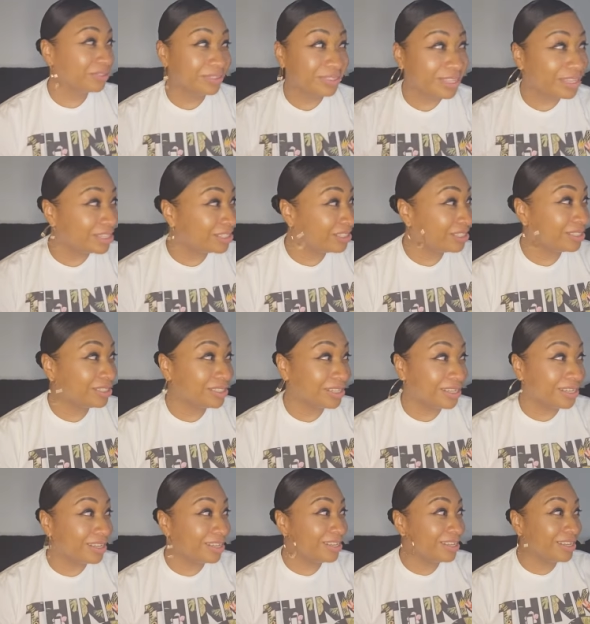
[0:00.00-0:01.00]
this
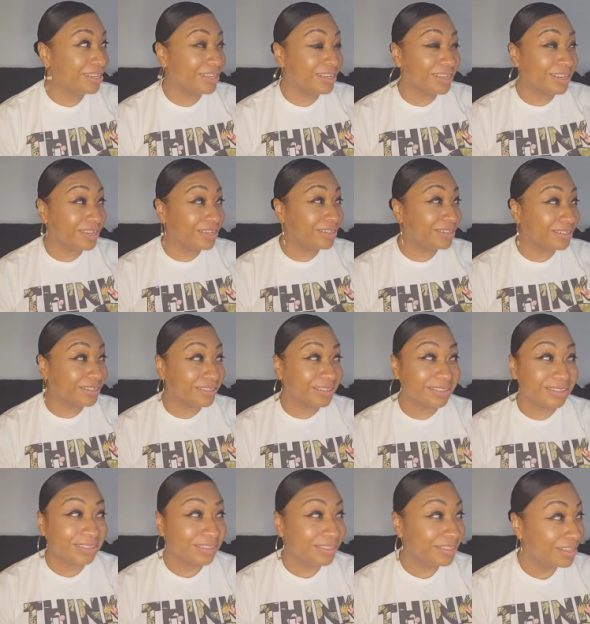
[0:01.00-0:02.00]
shit, yeah.
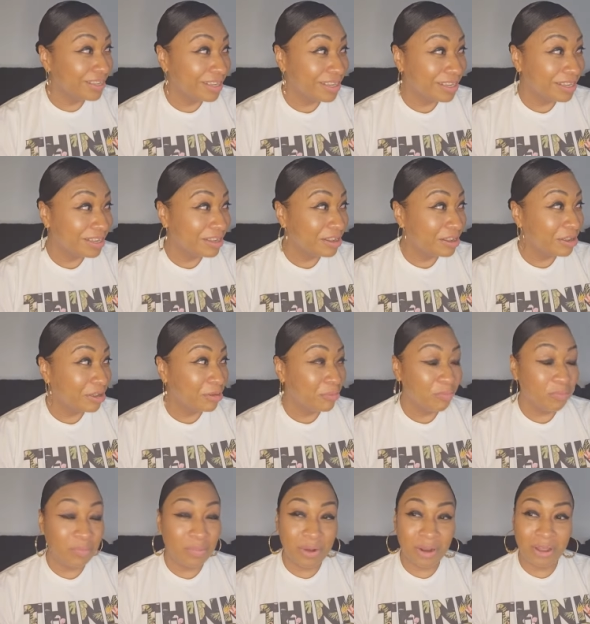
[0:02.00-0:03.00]

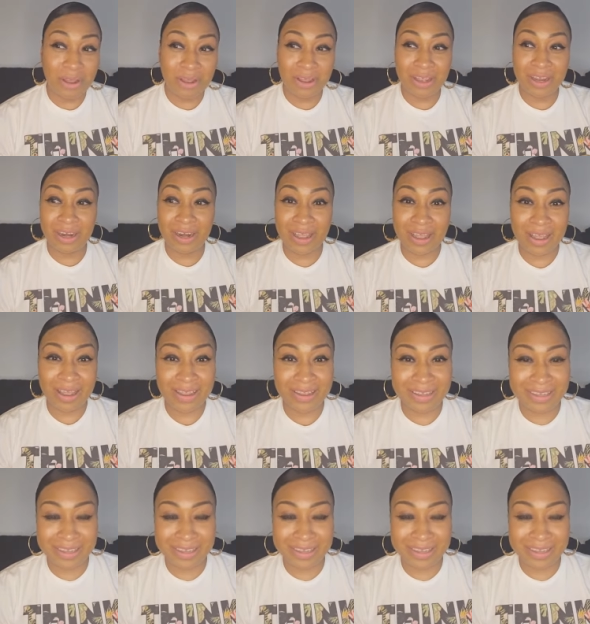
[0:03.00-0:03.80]
Blood clot.